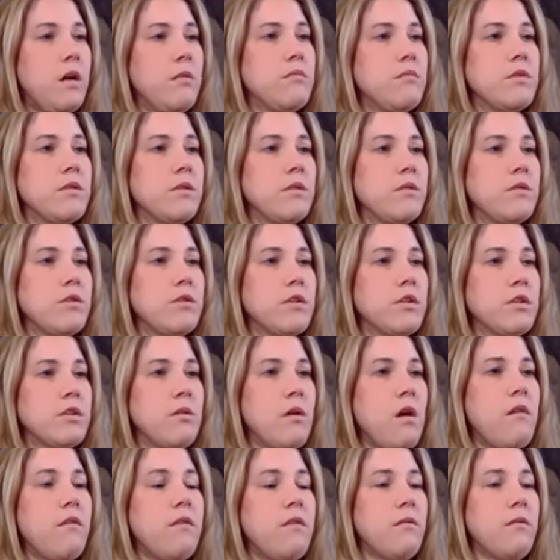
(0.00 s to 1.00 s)
So just so
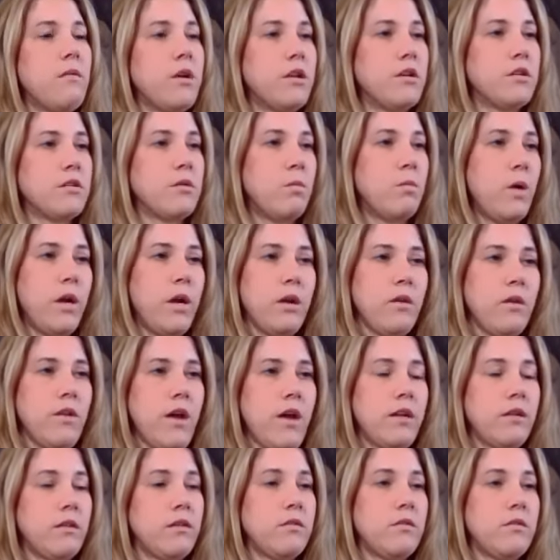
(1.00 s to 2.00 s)
everyone is aware
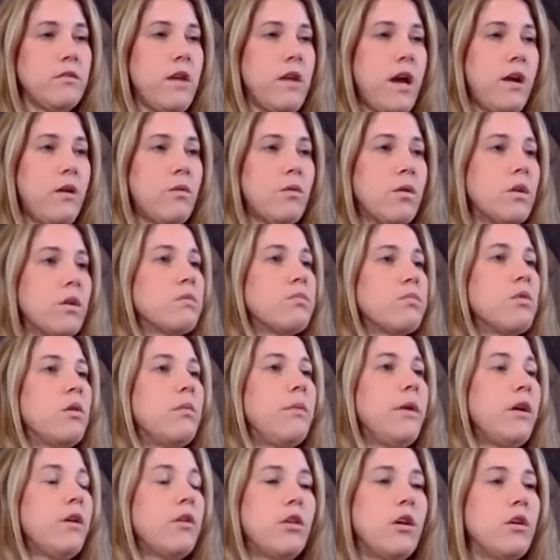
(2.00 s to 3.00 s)
that that course will
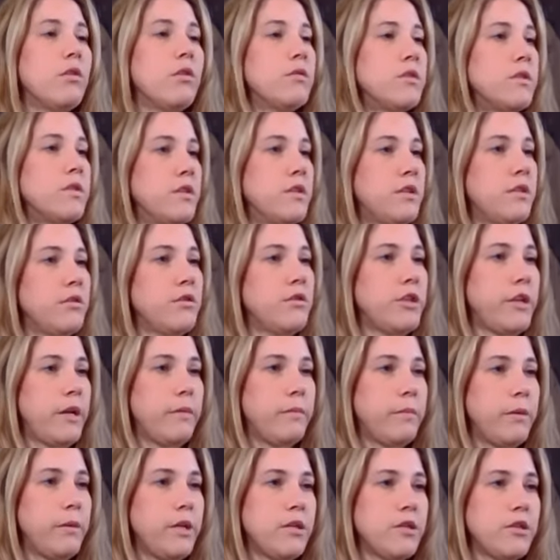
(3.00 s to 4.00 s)
be closed until
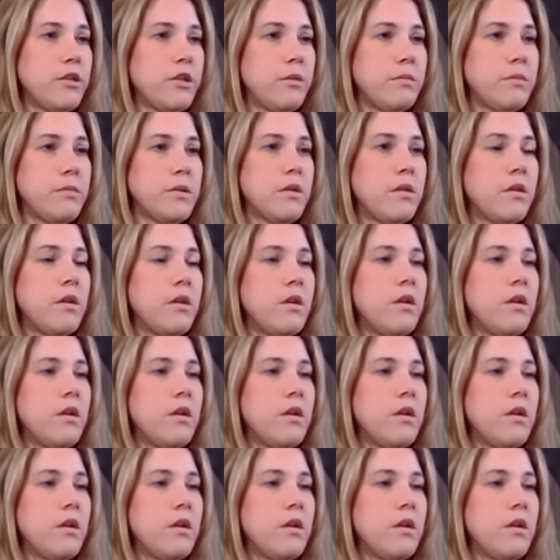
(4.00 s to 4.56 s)
championships.